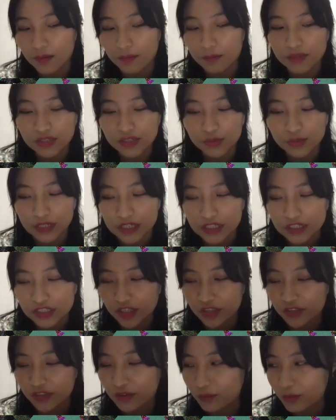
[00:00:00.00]
between each
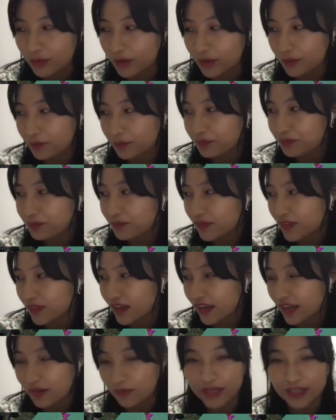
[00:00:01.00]
other. But
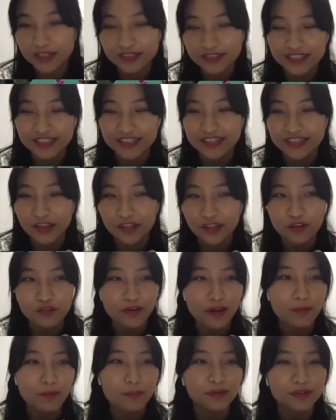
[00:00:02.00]
anyway, just another
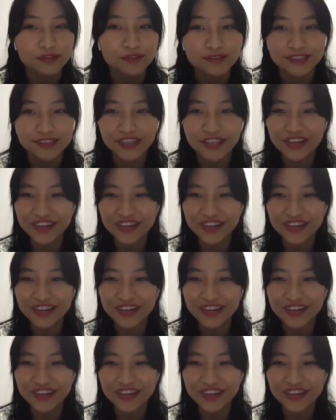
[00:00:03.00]
ramble.